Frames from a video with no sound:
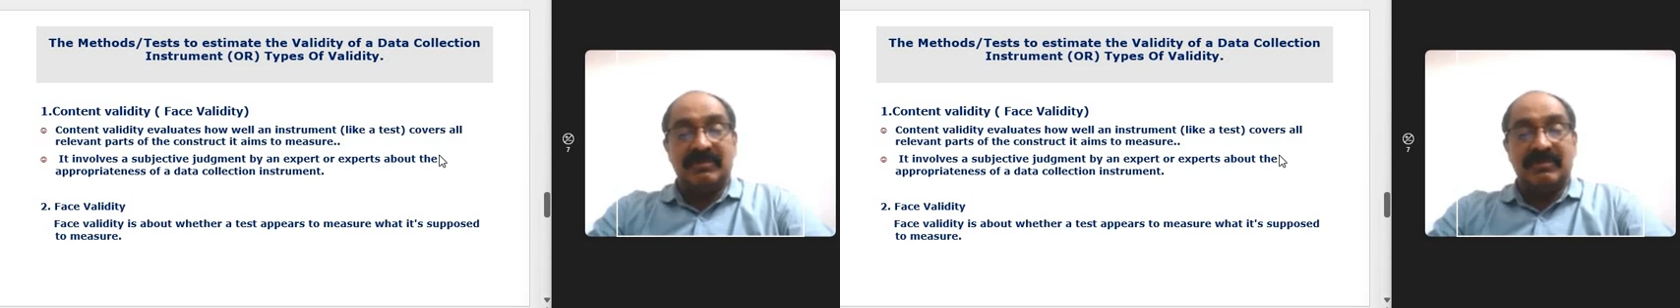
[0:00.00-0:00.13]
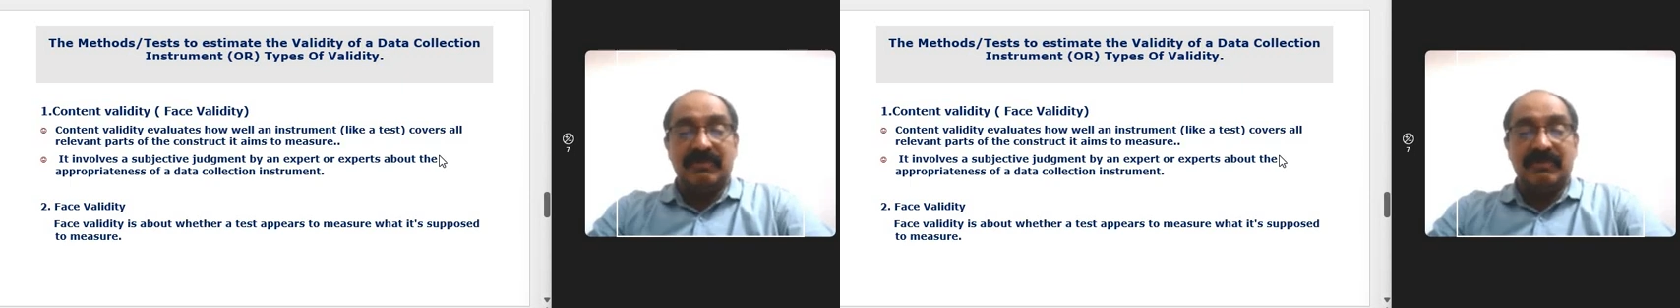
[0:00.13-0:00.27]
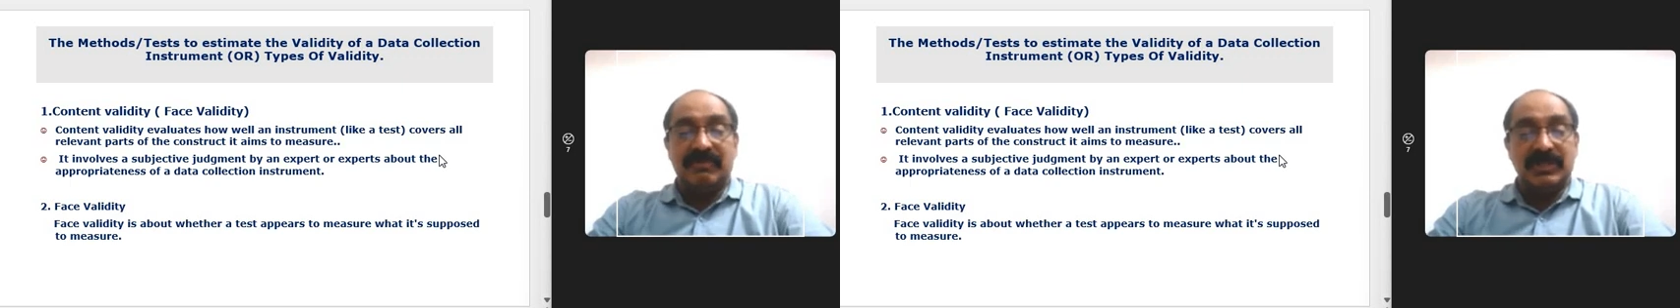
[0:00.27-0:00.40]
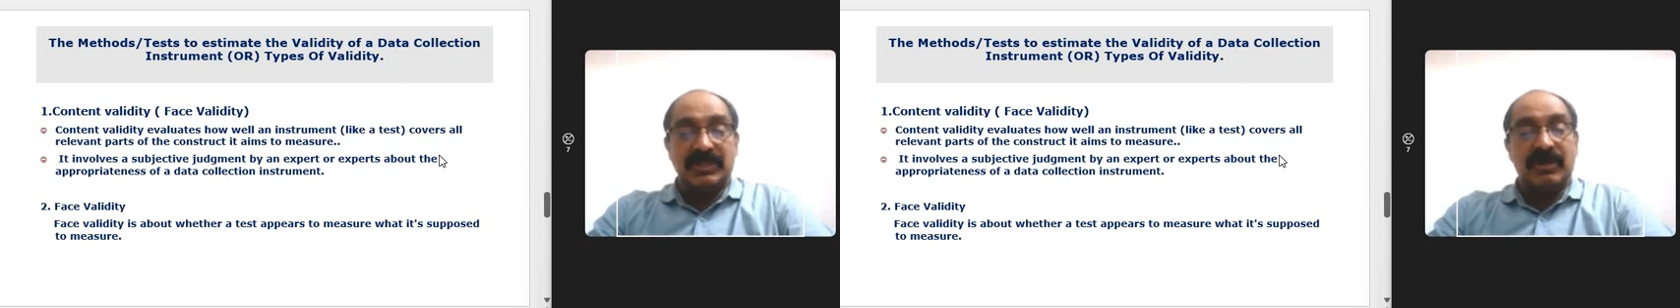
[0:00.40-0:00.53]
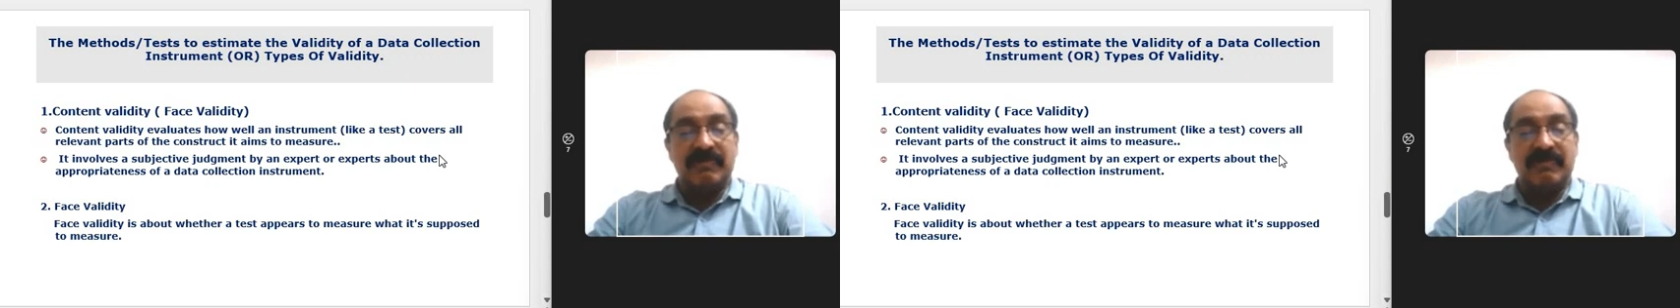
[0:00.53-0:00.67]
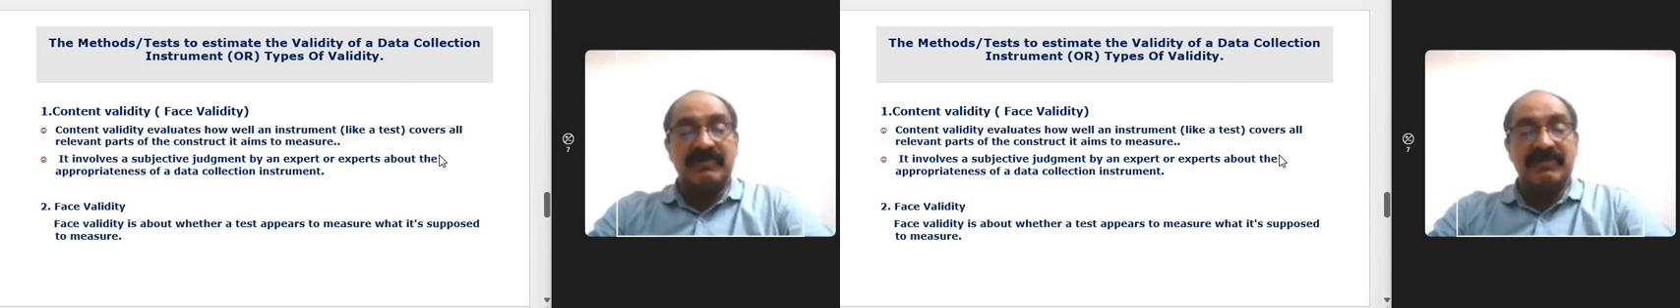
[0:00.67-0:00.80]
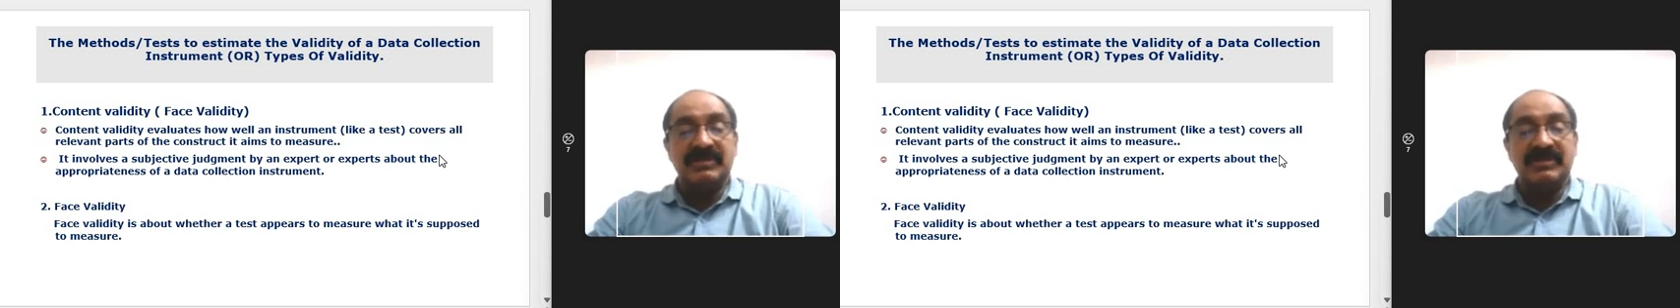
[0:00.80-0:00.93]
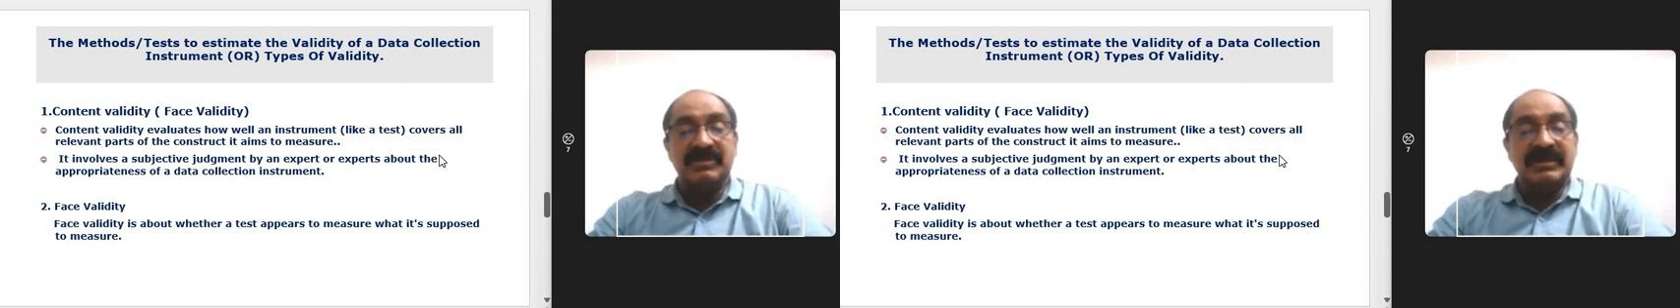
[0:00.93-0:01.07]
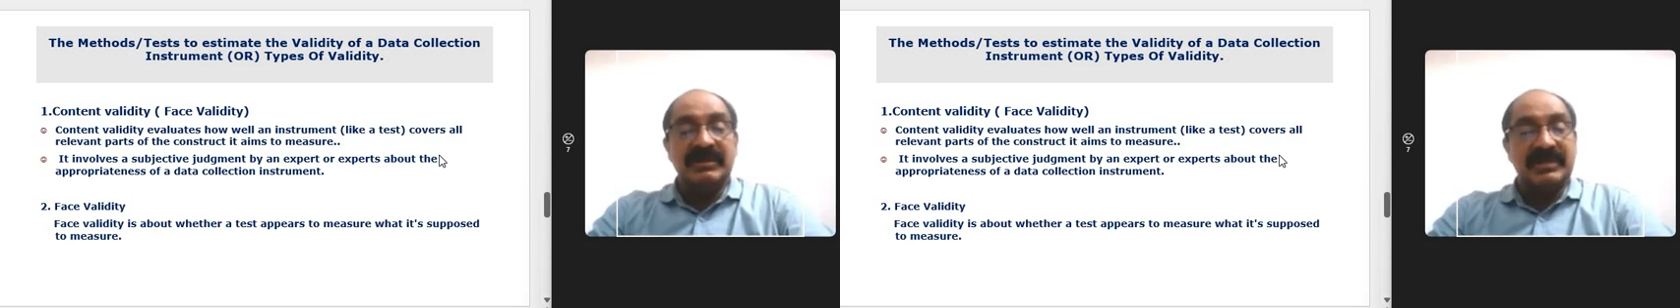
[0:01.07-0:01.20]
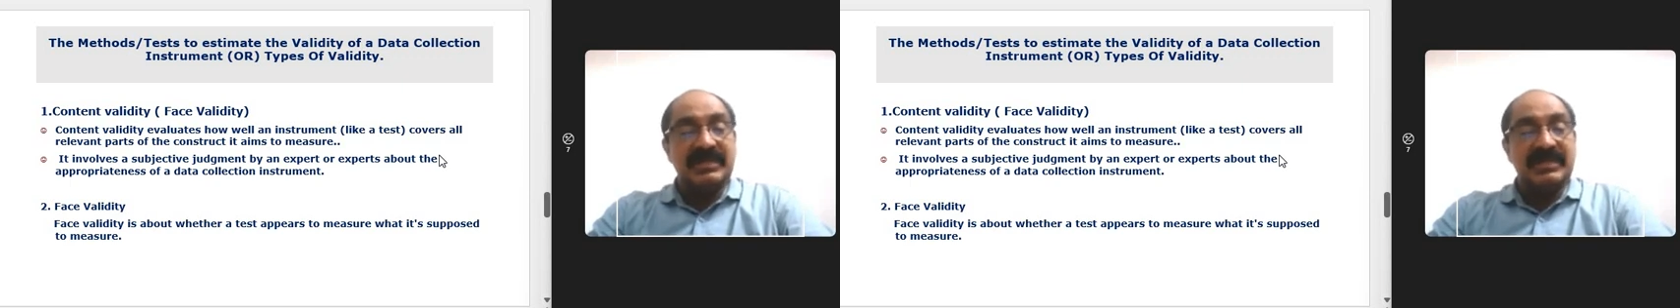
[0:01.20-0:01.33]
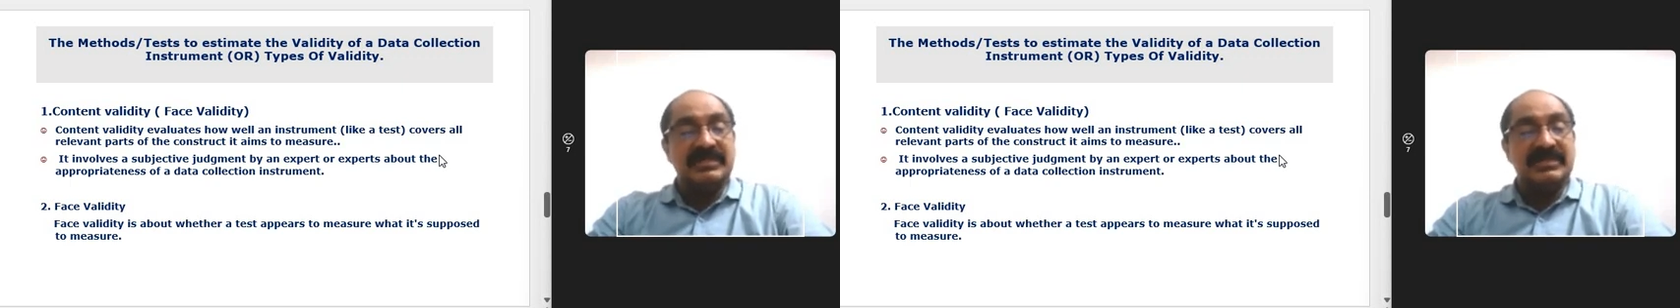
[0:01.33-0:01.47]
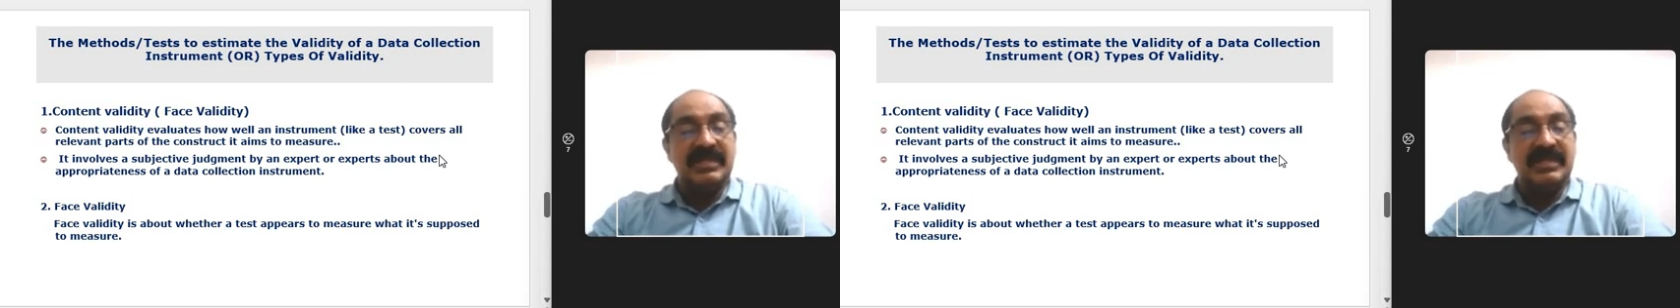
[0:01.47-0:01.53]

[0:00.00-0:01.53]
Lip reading: version of his test.